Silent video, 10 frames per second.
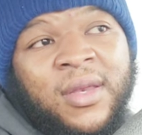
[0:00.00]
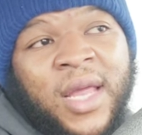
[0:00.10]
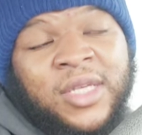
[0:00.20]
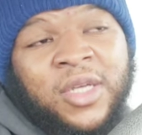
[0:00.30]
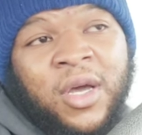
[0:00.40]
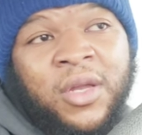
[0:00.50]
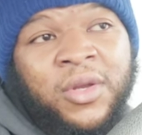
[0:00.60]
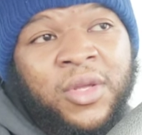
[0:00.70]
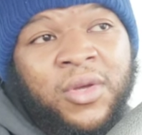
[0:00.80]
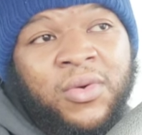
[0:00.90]
that's
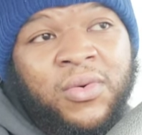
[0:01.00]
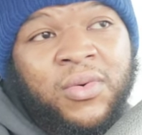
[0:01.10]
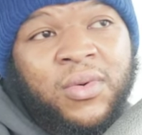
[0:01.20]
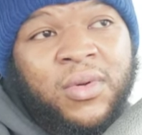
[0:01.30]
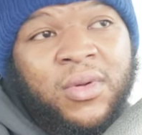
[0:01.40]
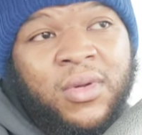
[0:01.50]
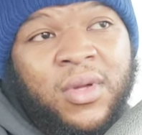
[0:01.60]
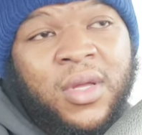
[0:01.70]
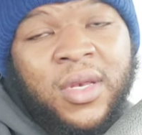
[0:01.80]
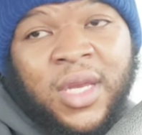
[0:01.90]
under you
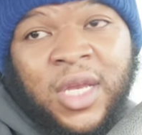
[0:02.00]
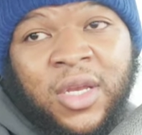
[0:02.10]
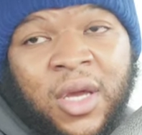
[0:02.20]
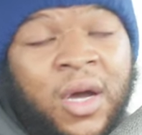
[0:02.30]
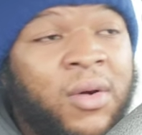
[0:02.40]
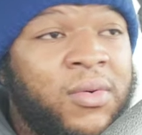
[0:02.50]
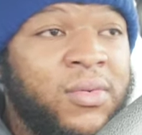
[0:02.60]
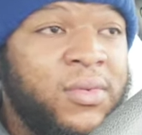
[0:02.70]
need to go